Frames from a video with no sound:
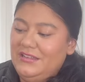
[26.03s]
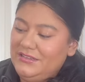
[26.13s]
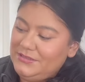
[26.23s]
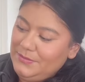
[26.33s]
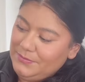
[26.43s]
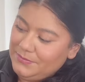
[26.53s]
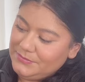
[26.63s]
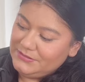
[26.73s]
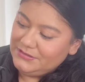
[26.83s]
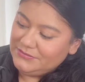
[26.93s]
there's people
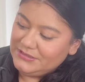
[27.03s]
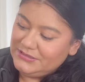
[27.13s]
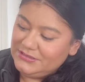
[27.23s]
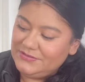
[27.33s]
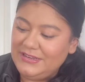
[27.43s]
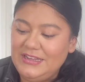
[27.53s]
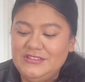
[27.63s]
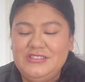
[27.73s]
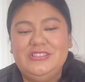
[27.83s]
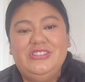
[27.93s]
posting questions right
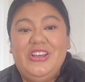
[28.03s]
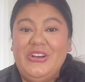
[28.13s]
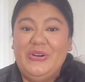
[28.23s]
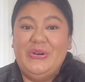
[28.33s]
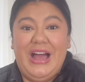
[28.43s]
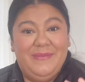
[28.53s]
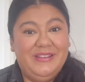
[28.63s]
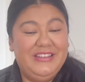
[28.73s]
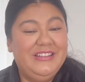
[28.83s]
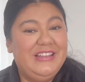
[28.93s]
now, so I'm
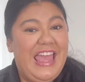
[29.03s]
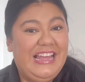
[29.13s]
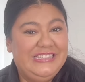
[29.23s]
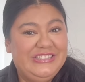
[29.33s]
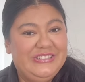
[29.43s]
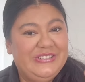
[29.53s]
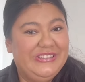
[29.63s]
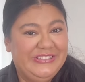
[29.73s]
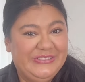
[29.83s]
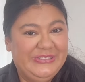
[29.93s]
gonna answer
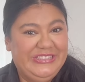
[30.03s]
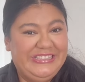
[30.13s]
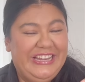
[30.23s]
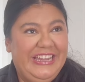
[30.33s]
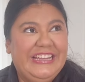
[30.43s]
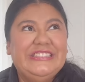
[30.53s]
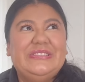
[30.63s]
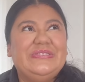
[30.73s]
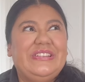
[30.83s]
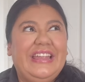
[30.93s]
those. Are you
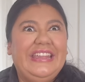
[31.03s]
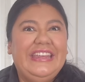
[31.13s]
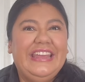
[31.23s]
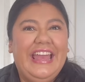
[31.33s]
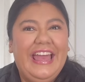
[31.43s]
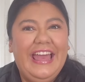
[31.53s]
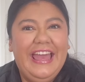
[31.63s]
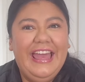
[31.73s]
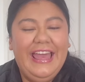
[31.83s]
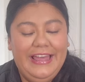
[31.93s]
guys ready? Ah,